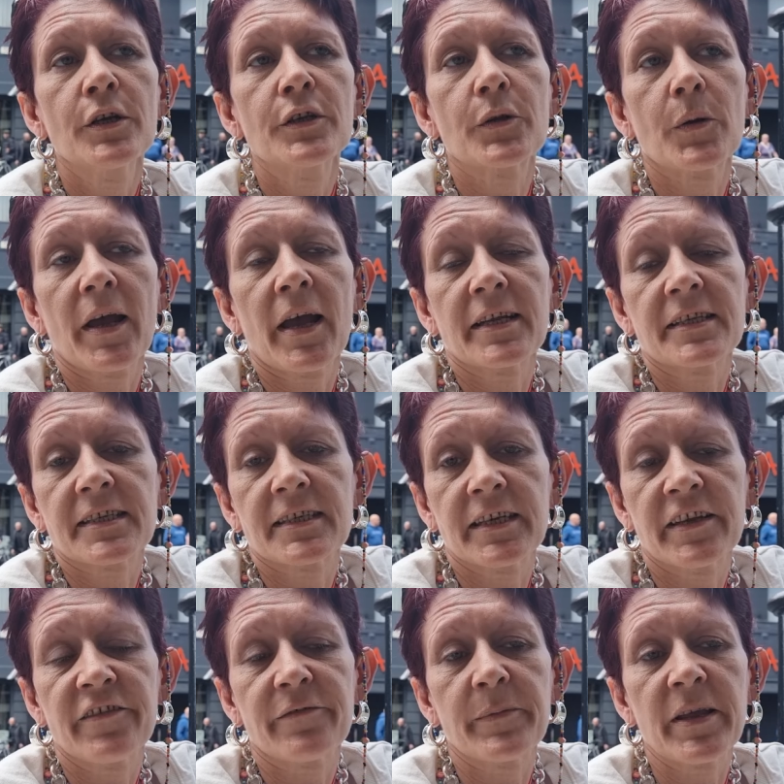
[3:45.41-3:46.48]
so I had to
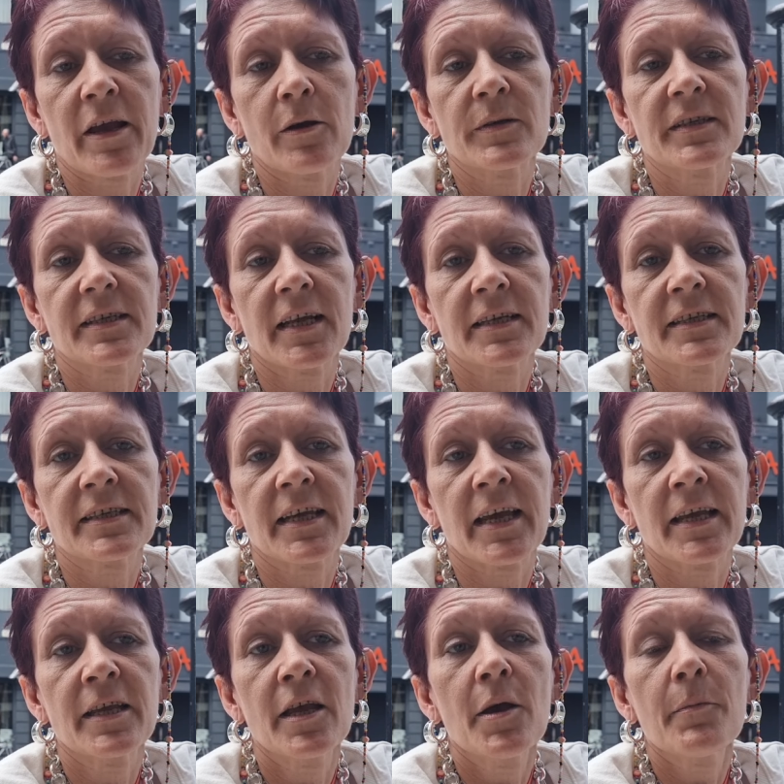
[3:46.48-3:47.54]
leave my house that
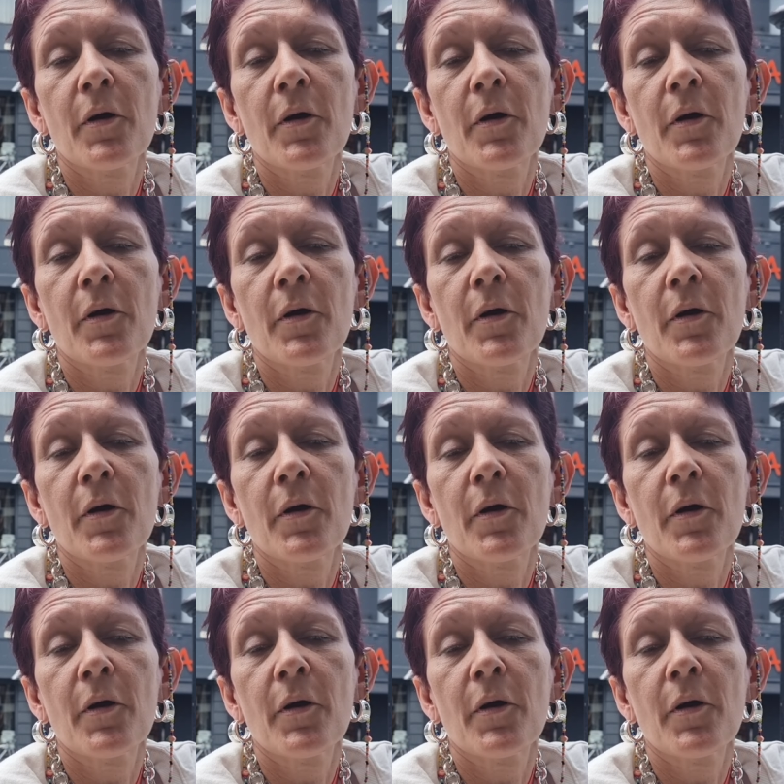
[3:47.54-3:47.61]
day